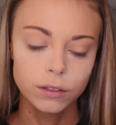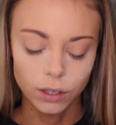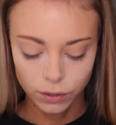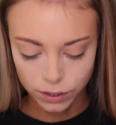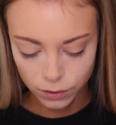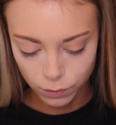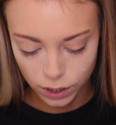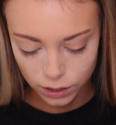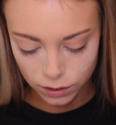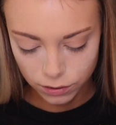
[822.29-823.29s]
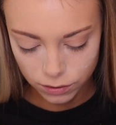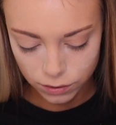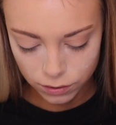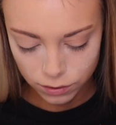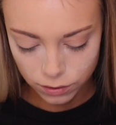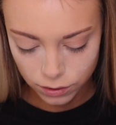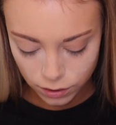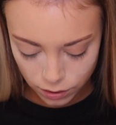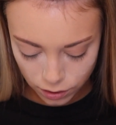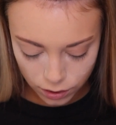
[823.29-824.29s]
No, it didn't work.
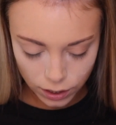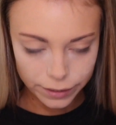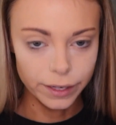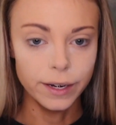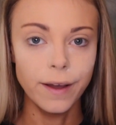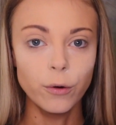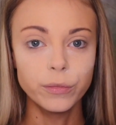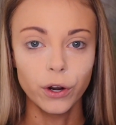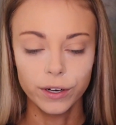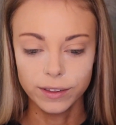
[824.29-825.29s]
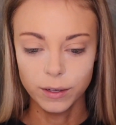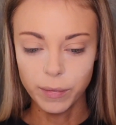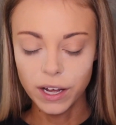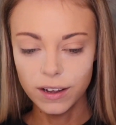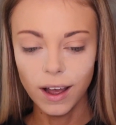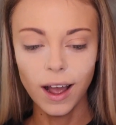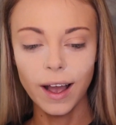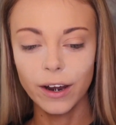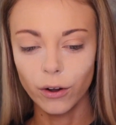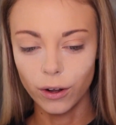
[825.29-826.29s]
It didn't help darken them
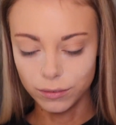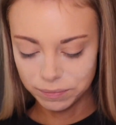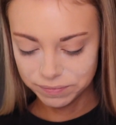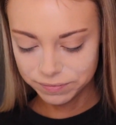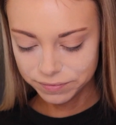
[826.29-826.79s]
at all.